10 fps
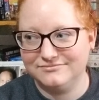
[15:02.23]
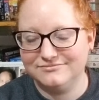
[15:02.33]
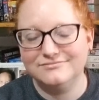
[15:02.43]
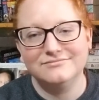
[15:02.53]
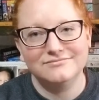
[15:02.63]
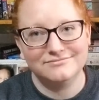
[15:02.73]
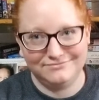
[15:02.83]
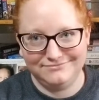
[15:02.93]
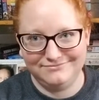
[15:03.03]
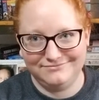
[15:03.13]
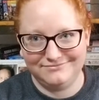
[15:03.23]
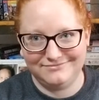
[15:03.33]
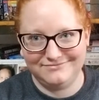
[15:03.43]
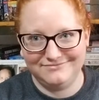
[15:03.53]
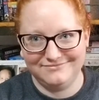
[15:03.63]

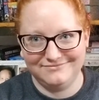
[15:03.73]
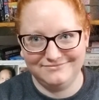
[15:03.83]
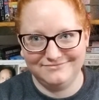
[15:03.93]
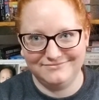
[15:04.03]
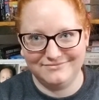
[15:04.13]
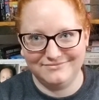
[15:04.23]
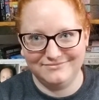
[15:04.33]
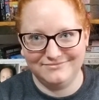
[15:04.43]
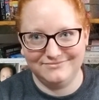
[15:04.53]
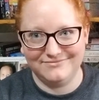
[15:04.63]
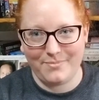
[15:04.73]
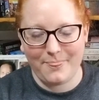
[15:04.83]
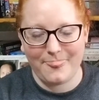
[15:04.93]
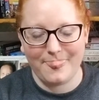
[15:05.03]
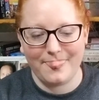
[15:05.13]

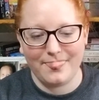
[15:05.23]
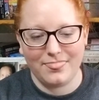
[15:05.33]
Nobody speaks.